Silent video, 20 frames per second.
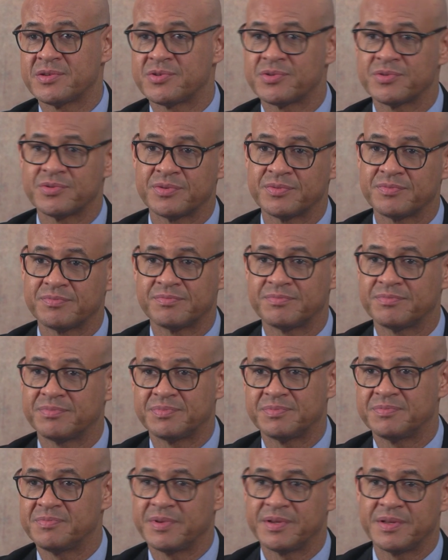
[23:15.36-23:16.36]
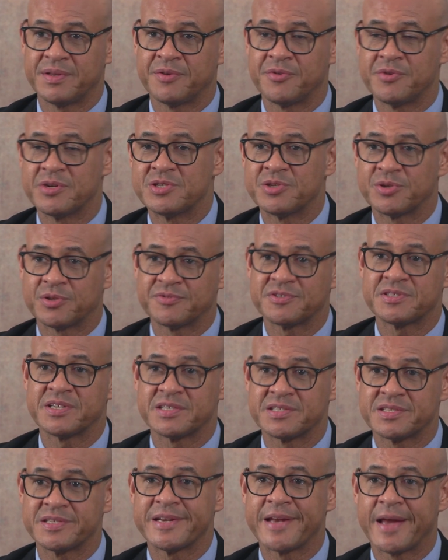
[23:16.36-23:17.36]
to in the region of
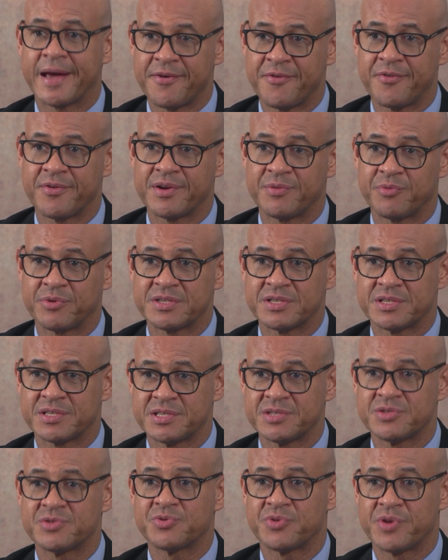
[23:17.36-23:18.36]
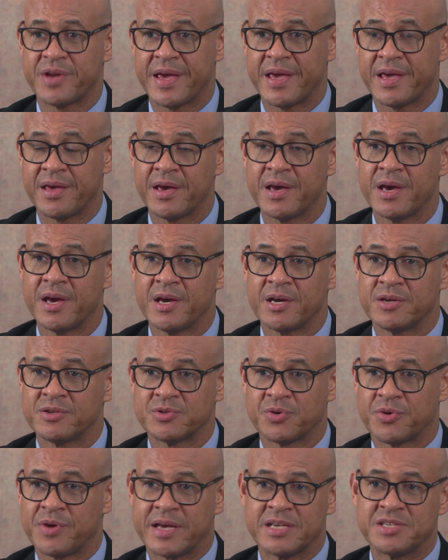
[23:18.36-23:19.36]
1600, which it is today.
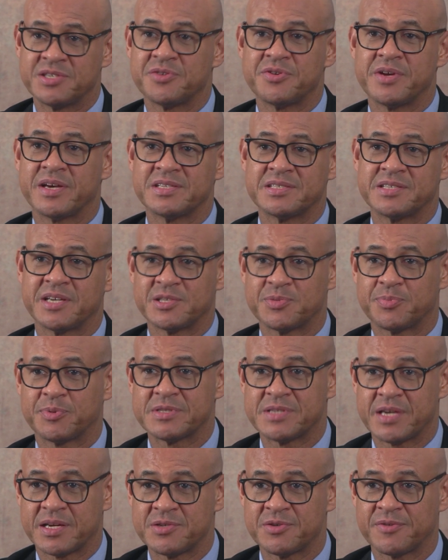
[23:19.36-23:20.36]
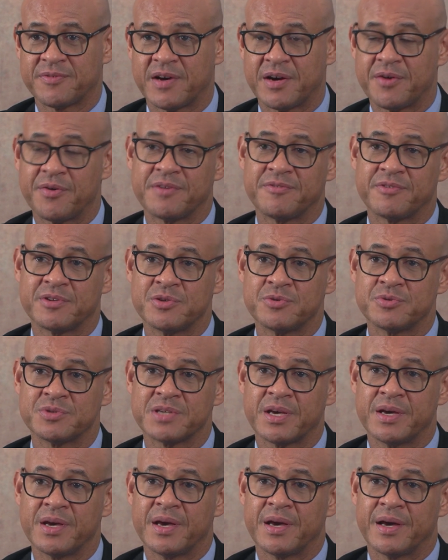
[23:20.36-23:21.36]
So Nigeria is 6% of our
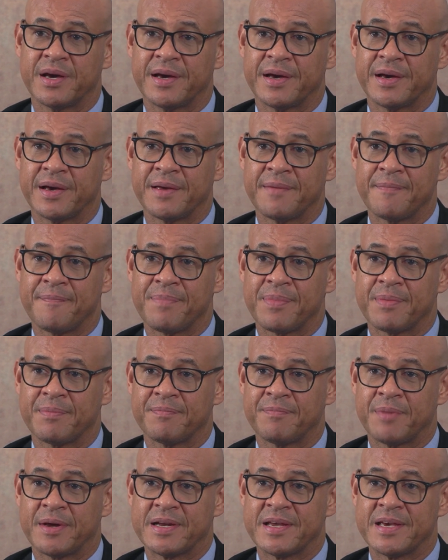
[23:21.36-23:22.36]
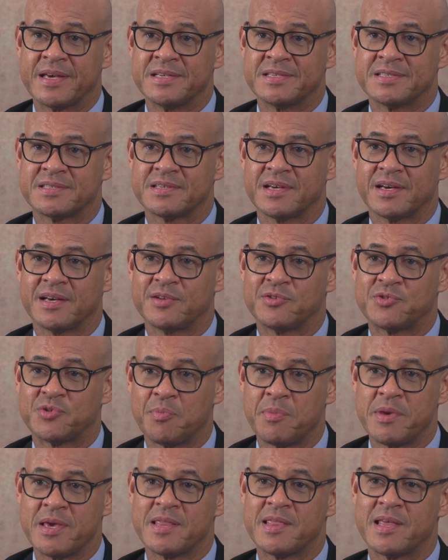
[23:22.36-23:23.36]
revenues, but
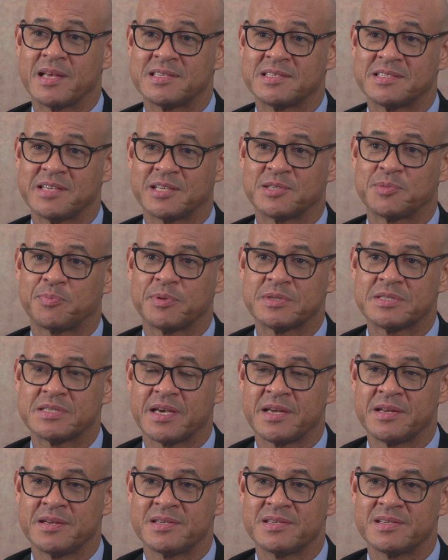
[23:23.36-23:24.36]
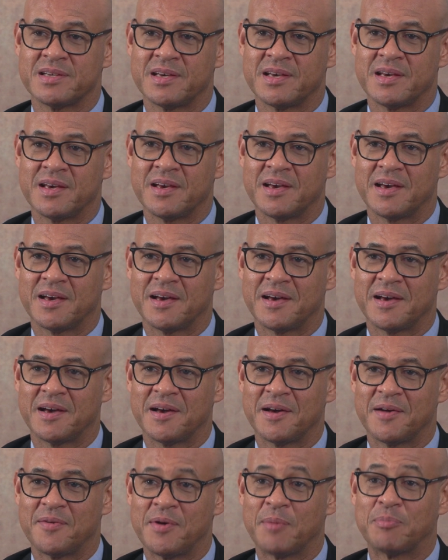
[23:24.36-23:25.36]
to me, that 6%
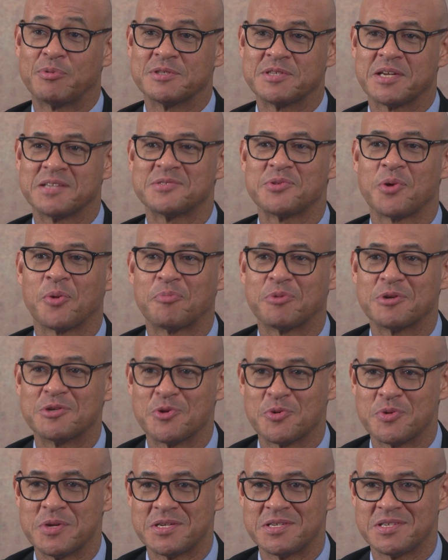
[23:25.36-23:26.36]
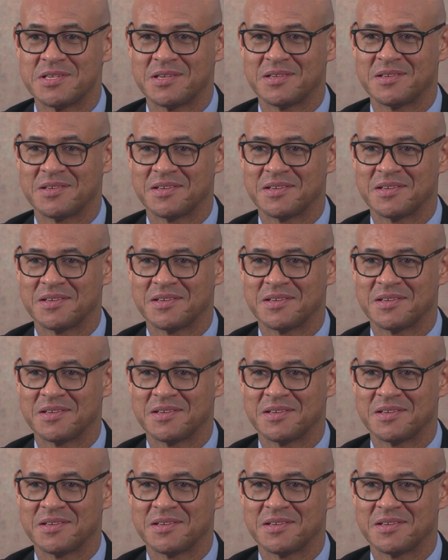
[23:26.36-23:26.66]
represents the opportunity.